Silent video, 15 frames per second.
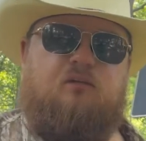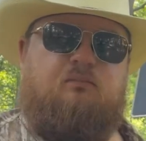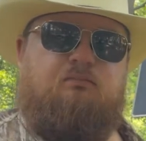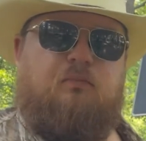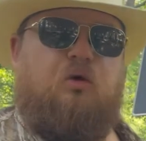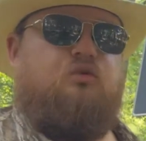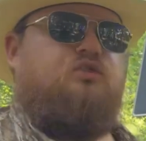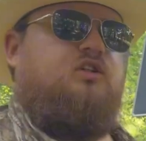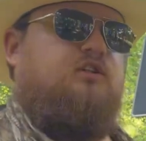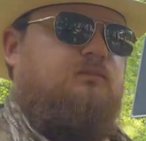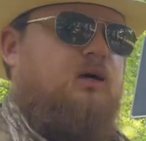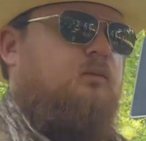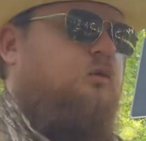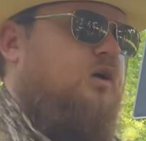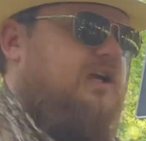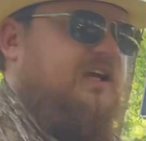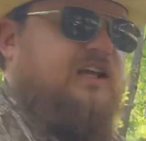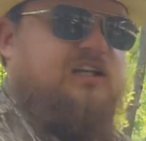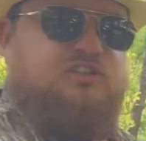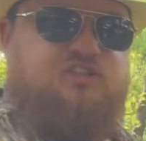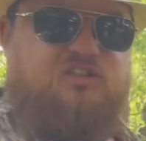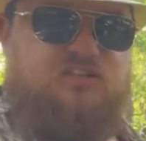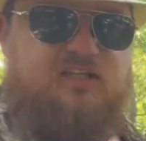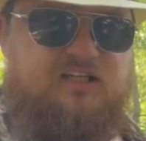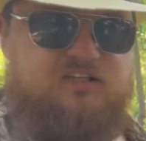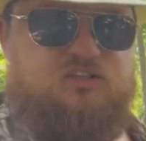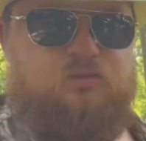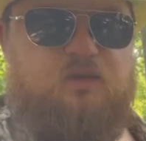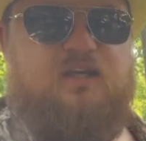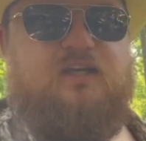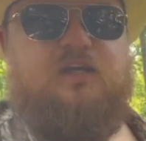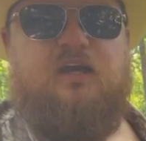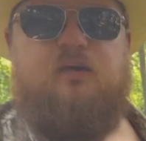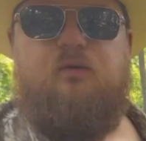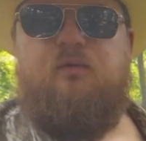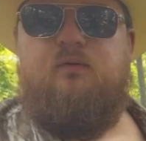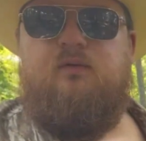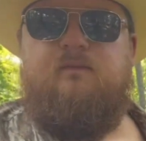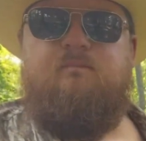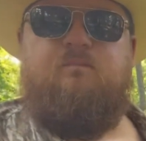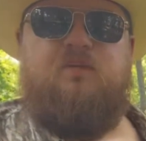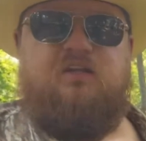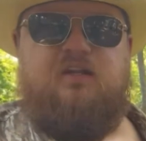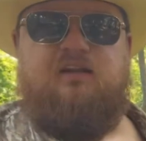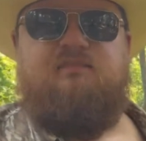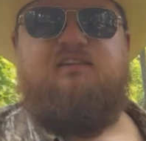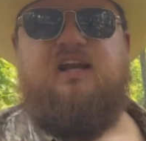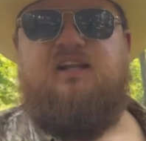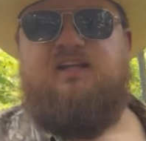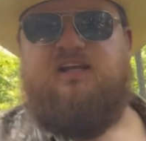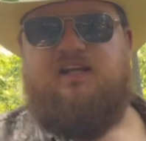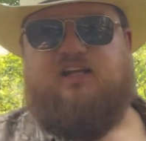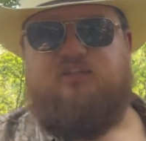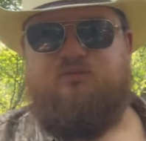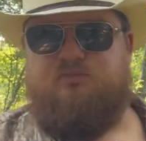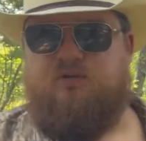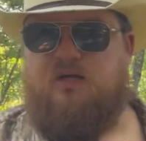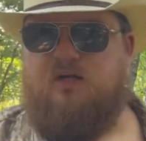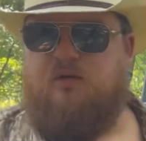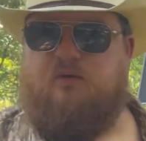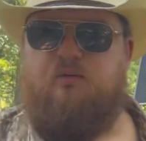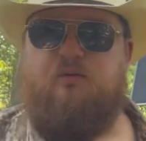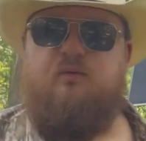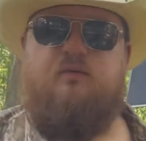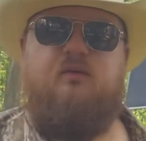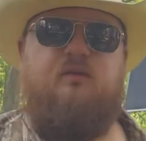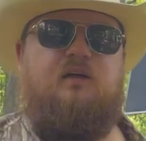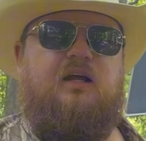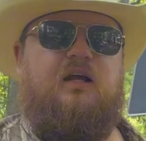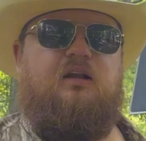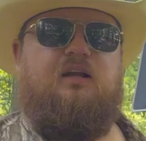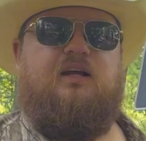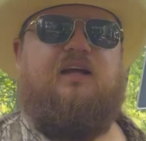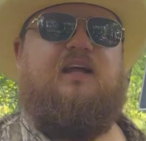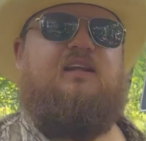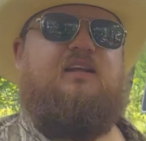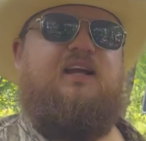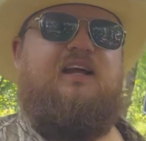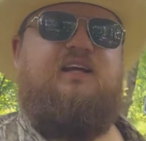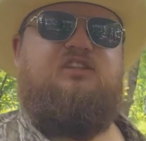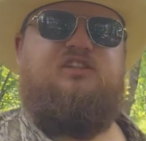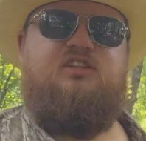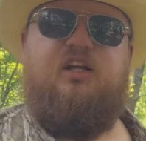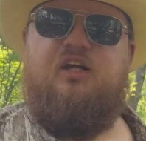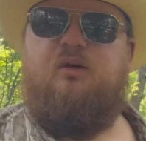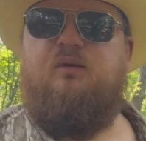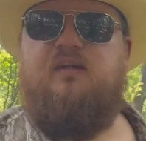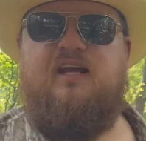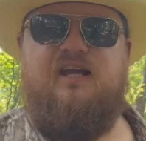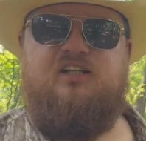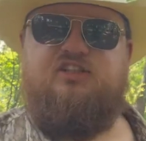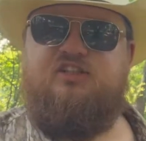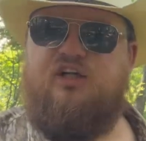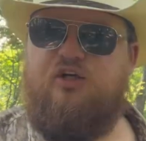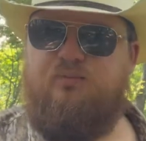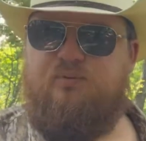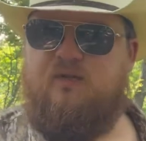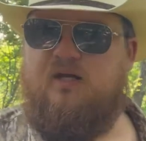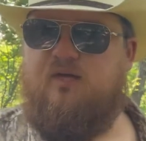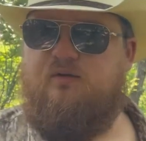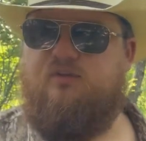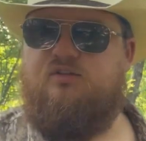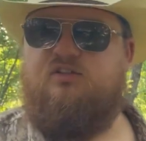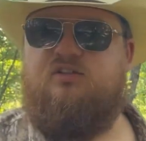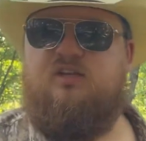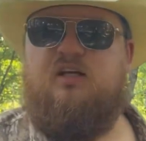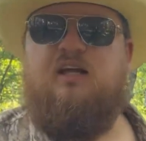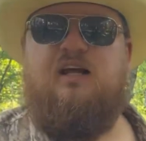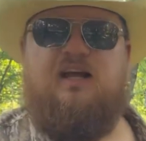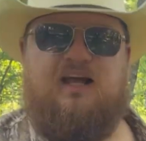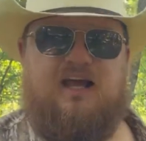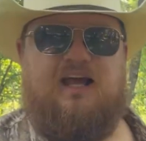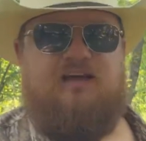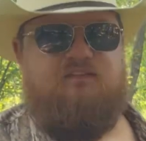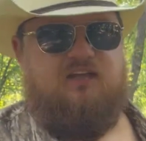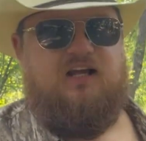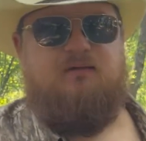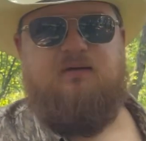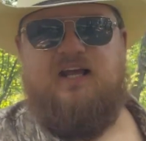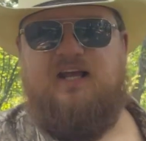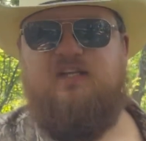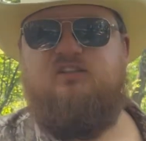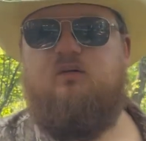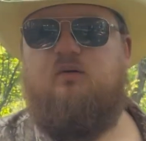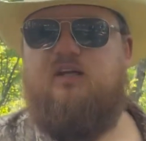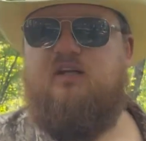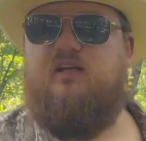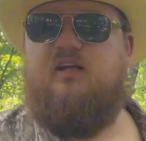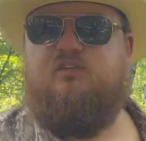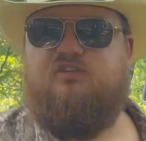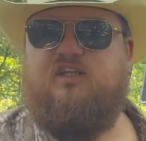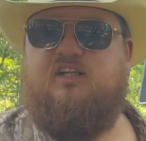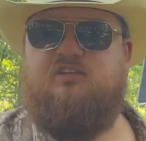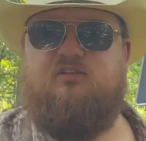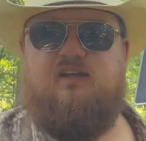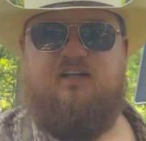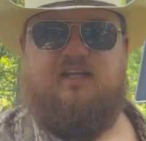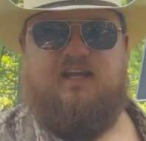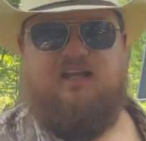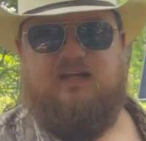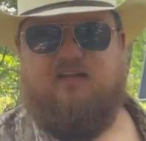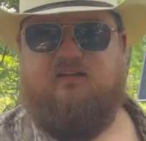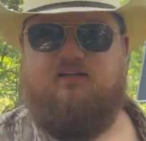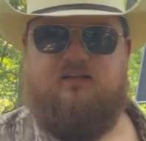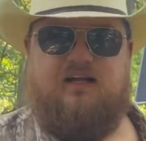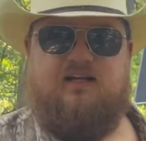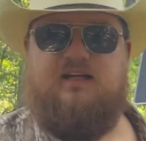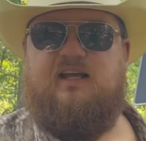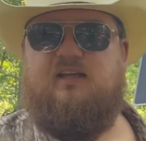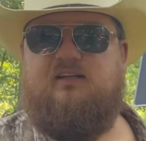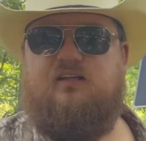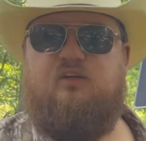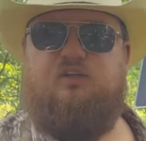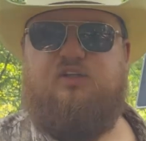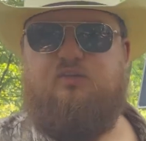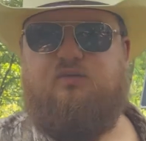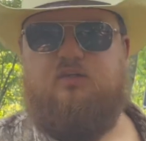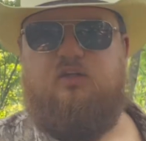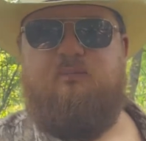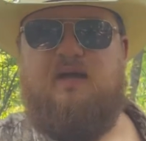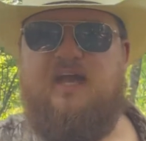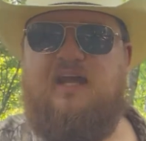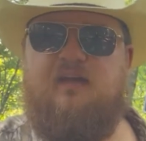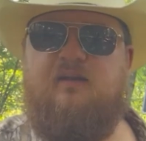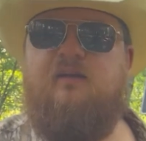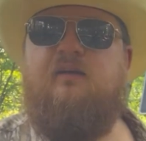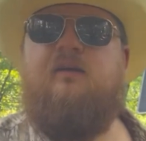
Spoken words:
Moultrie mobile edge is the way to go. You know, they've got the Edge Pro, they got the Edge 2 and the Edge 2 Pros. I haven't got my hands on any of those yet, so I can't tell you good or bad.